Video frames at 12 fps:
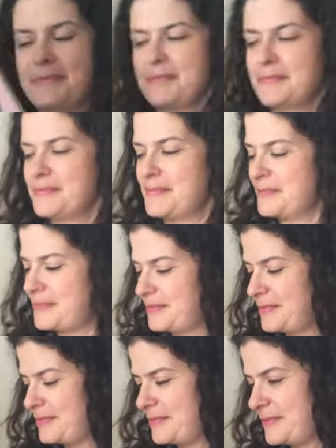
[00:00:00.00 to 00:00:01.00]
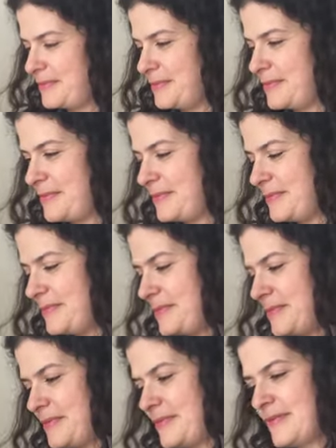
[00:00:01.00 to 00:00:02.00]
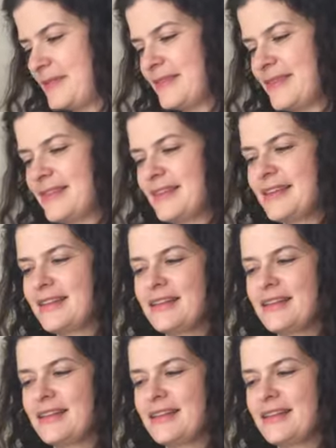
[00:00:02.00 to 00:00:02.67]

No one is speaking in this clip.